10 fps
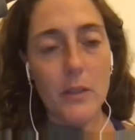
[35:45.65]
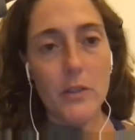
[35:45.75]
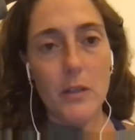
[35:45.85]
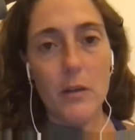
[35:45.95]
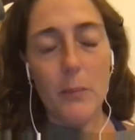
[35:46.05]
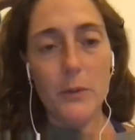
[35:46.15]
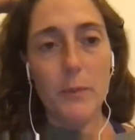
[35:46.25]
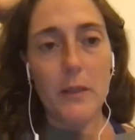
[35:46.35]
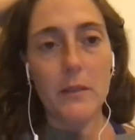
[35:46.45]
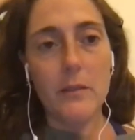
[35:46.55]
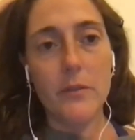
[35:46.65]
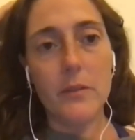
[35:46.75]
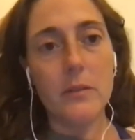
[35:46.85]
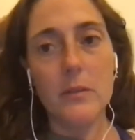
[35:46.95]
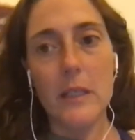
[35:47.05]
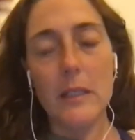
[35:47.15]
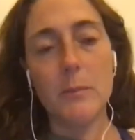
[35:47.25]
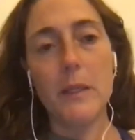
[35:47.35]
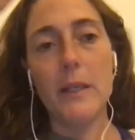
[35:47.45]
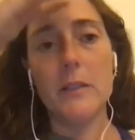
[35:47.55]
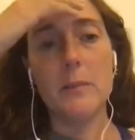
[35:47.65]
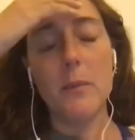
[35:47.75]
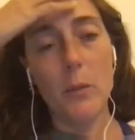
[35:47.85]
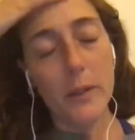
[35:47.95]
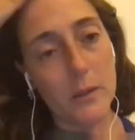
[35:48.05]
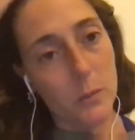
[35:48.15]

to share our perspectives in big and small ways,